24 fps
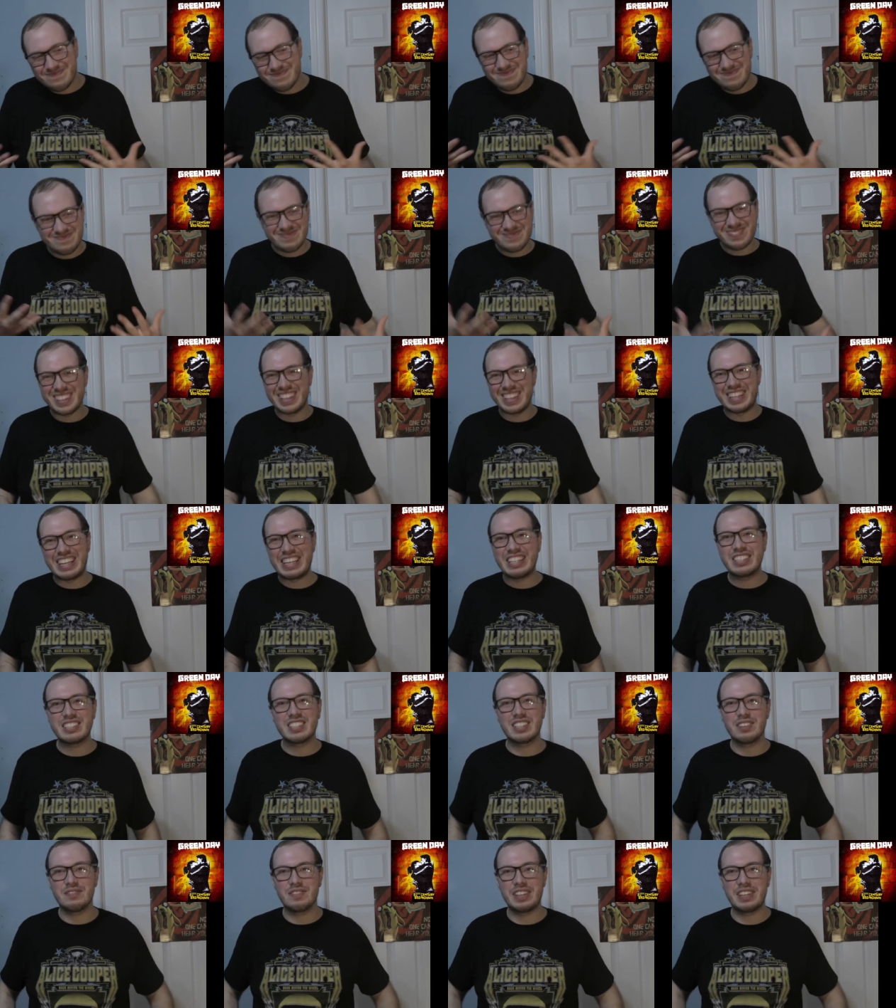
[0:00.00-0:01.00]

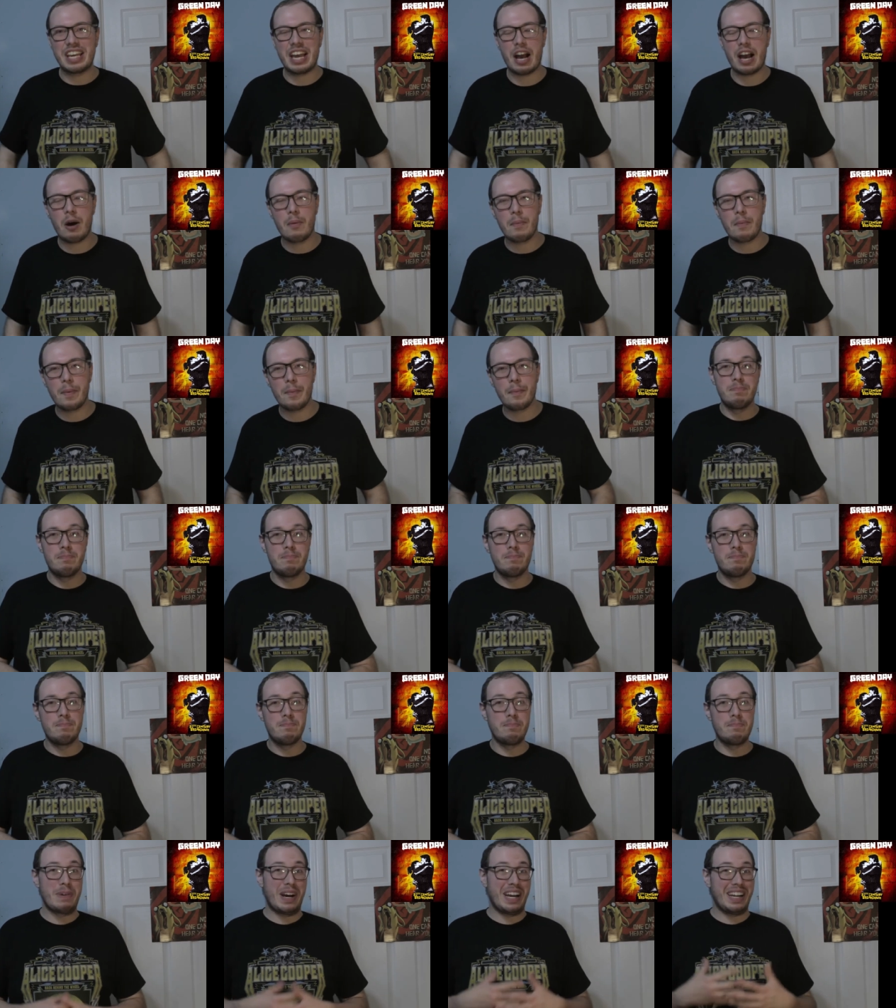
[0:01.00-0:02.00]
least of the album.
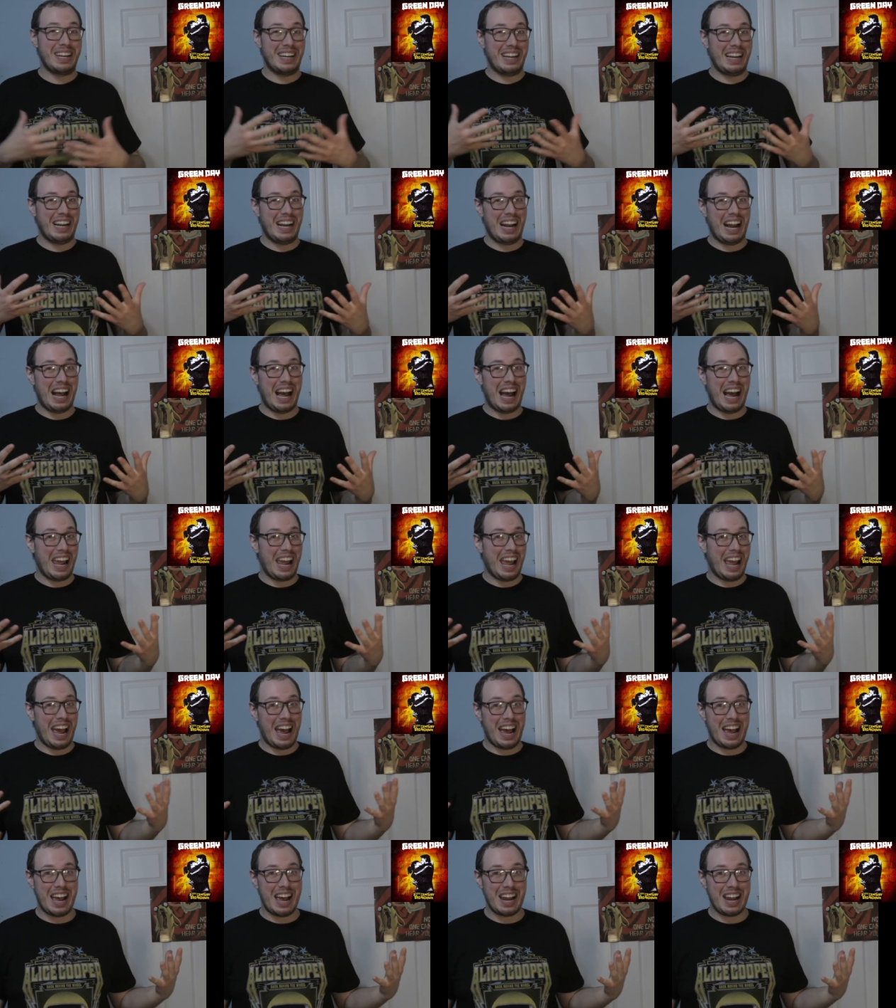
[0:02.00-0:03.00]
But I
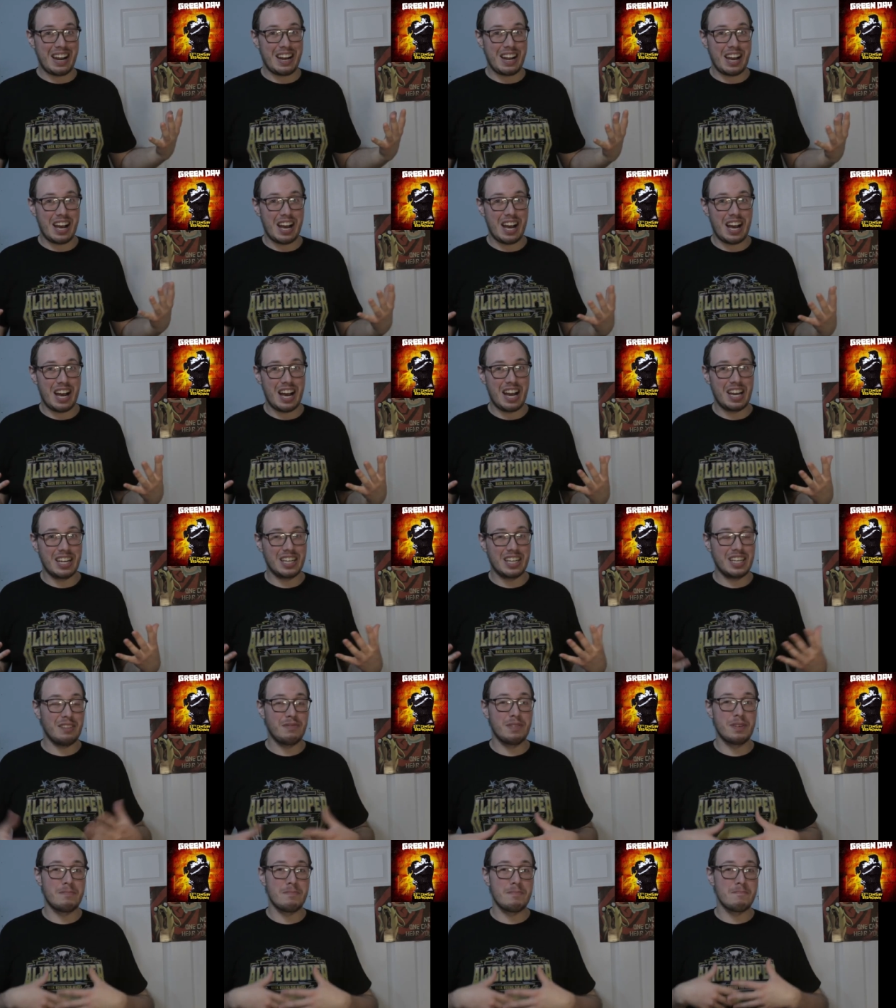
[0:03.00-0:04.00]
had an
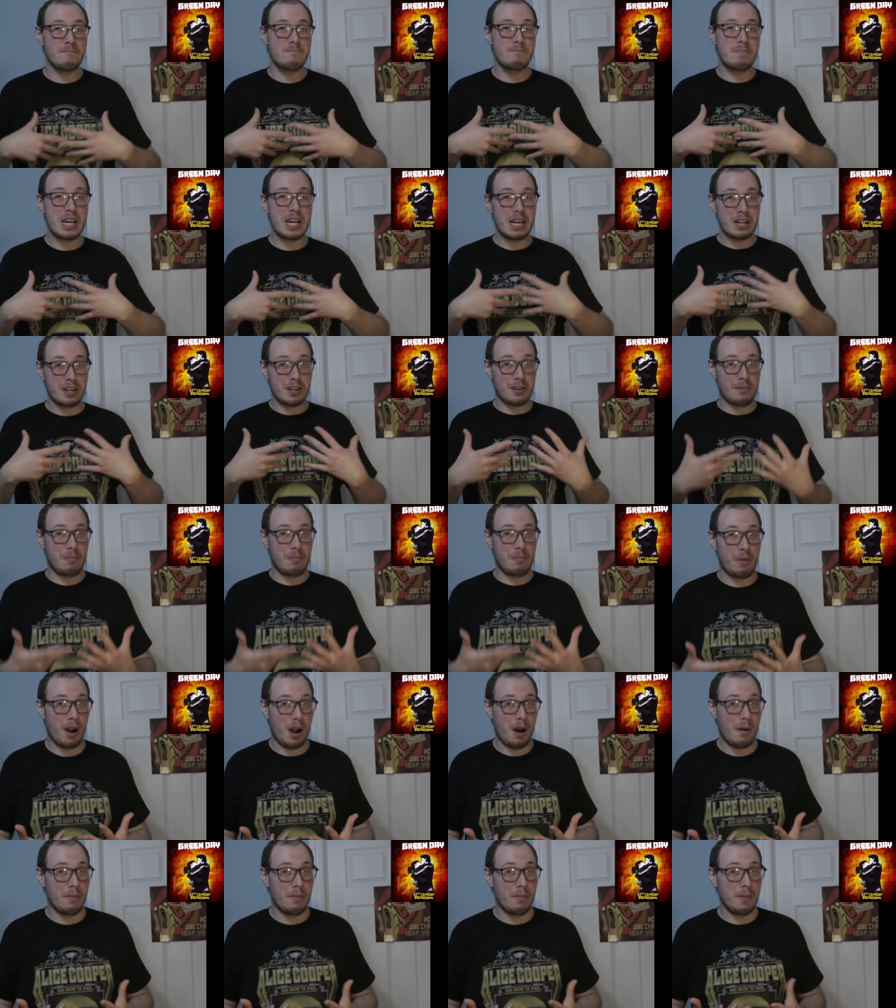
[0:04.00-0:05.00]
even bigger
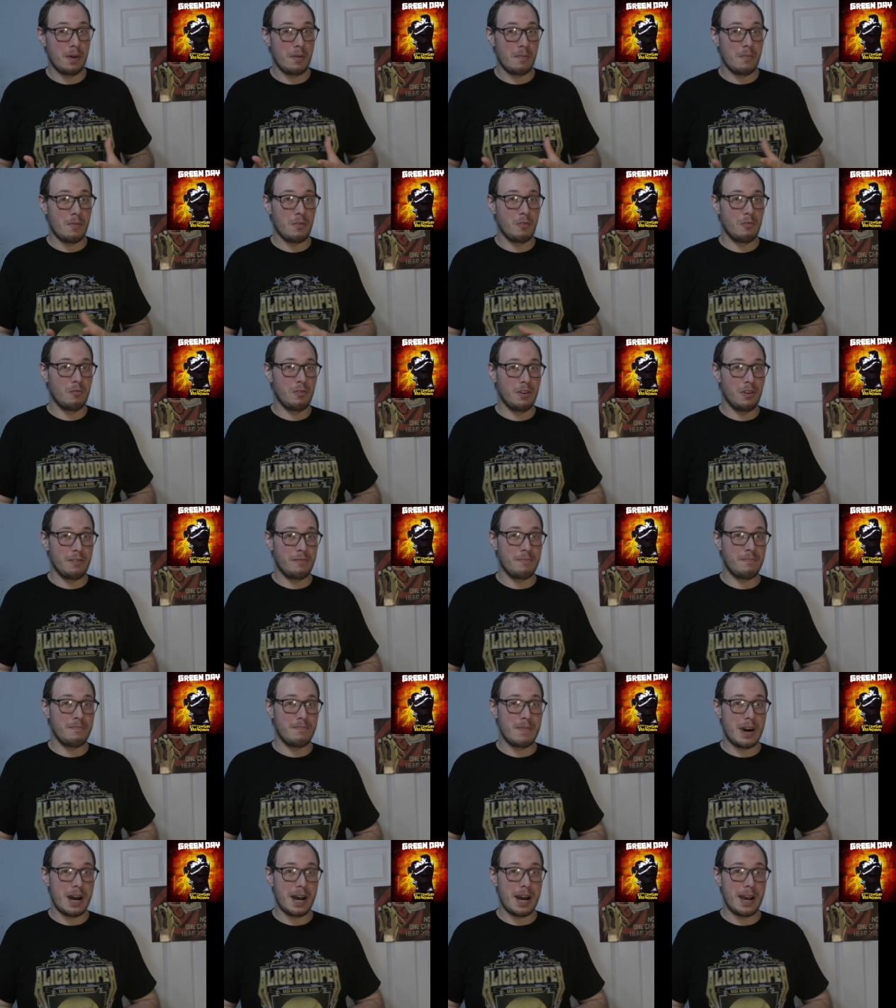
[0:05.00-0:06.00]
problem with
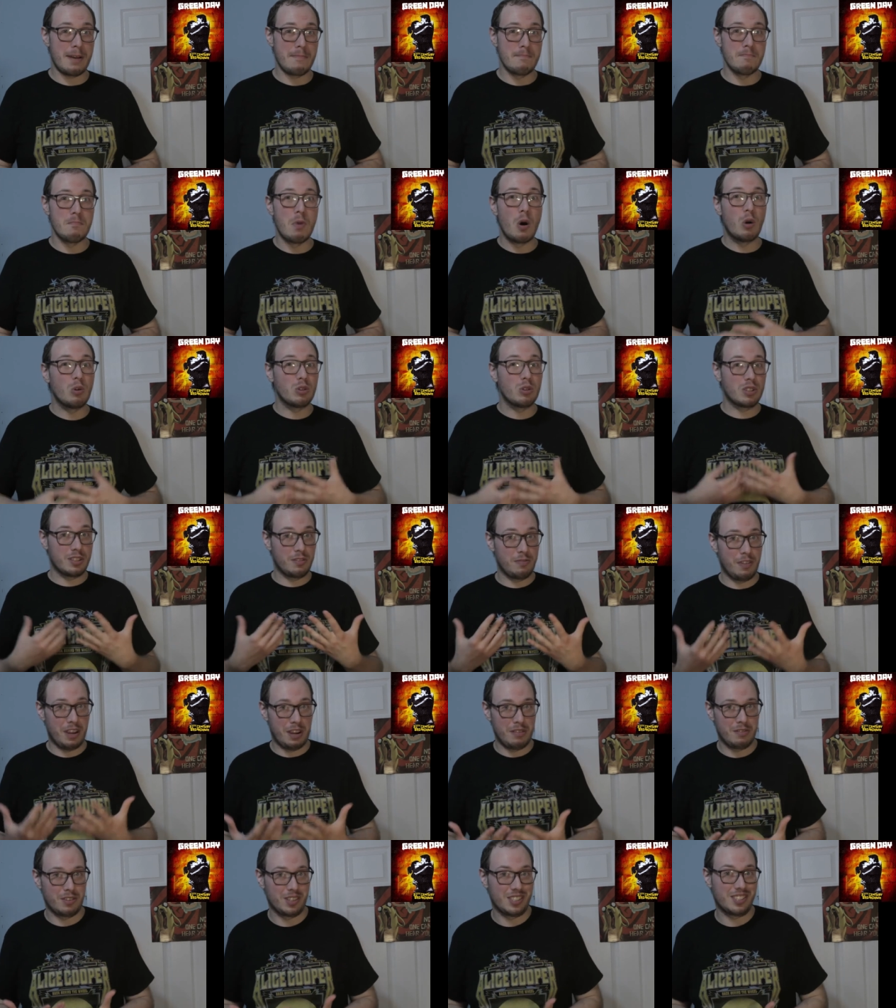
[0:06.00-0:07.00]
my most
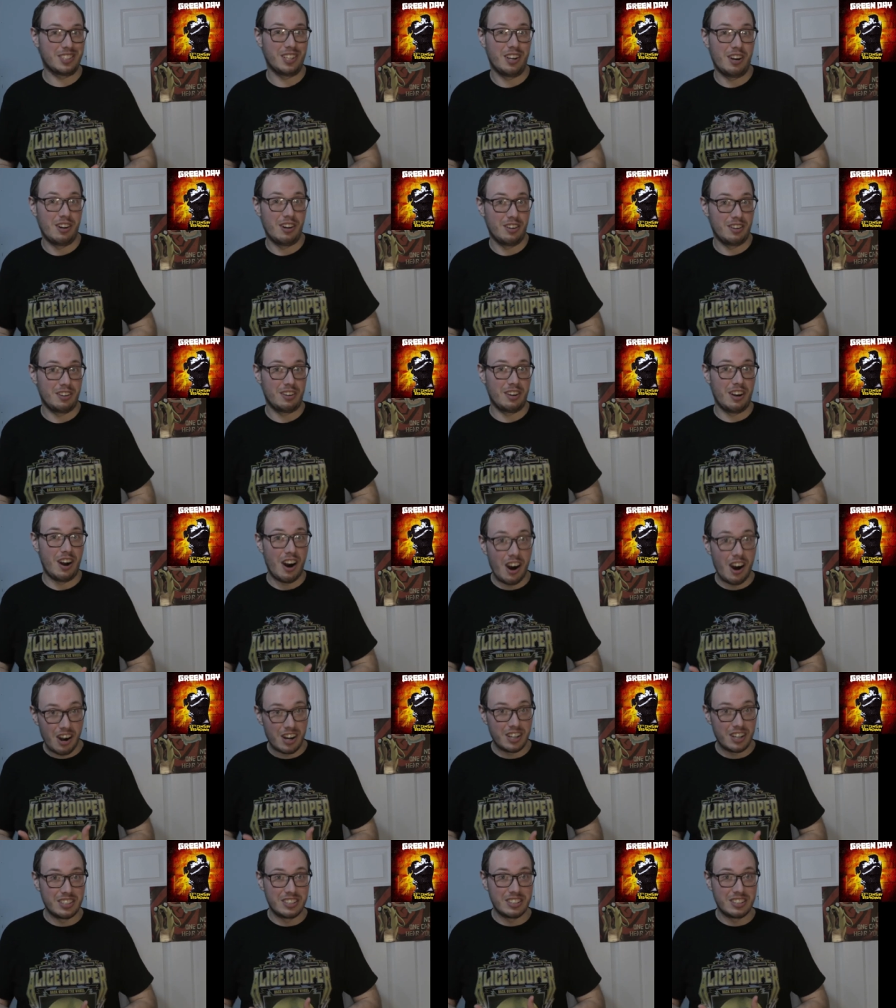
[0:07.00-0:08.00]
favorite song
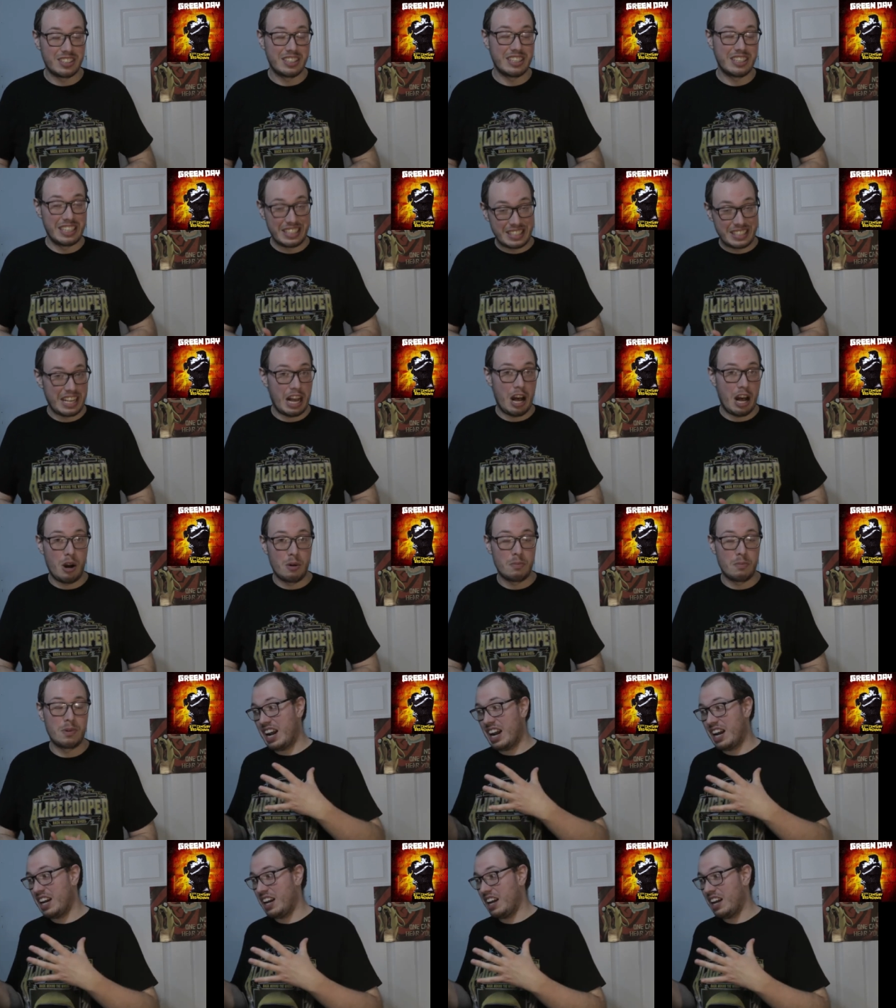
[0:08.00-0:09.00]
on this
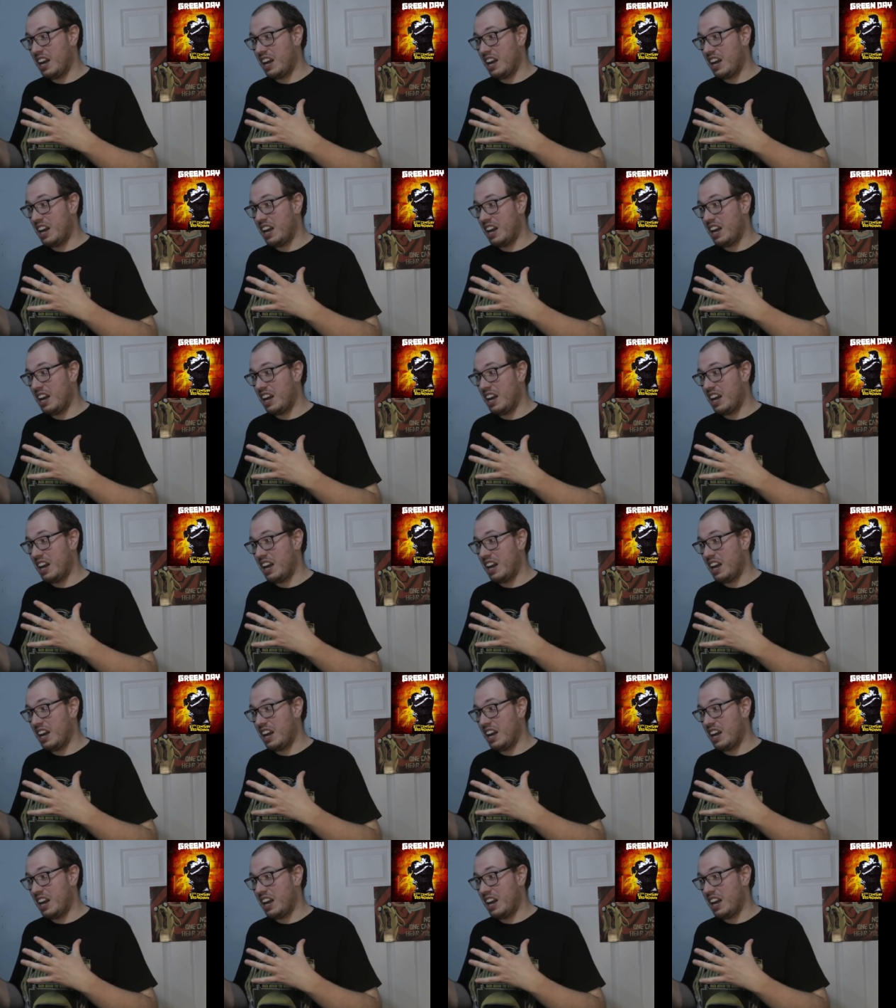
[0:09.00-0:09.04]
album.